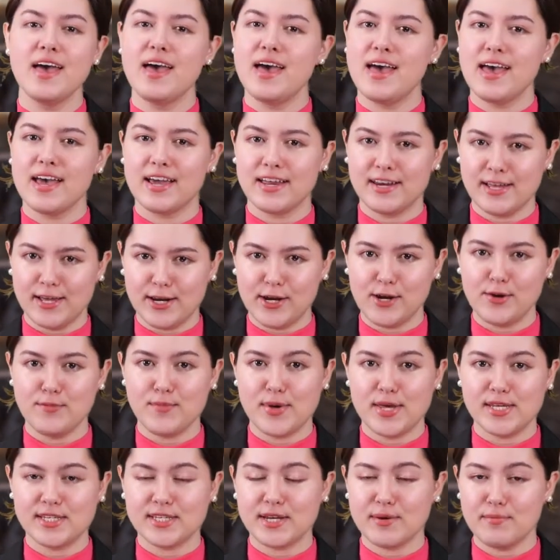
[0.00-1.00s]
a Canadian
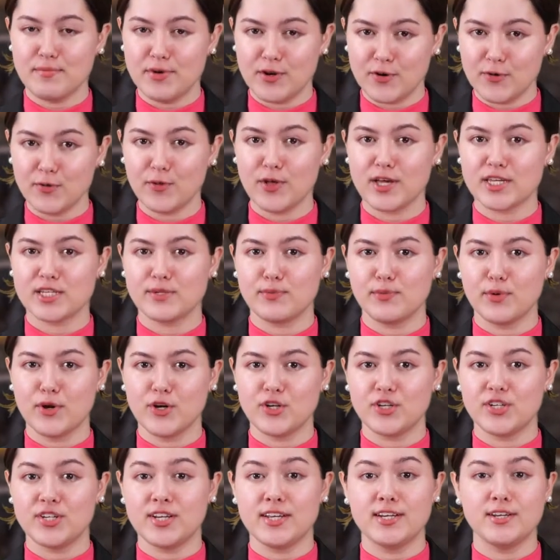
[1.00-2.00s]
based mineral
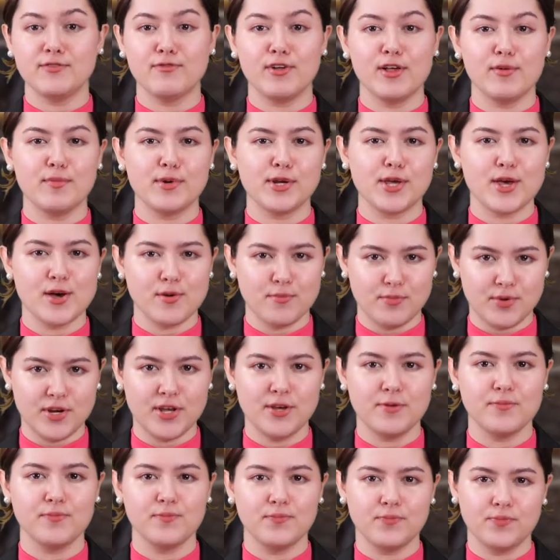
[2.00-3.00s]
exploration and development
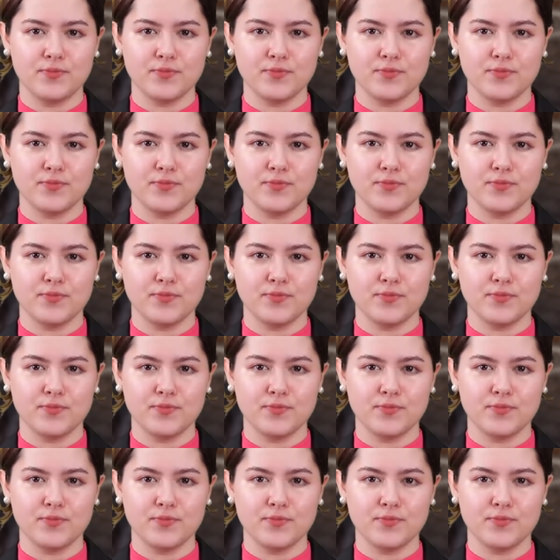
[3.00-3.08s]
company.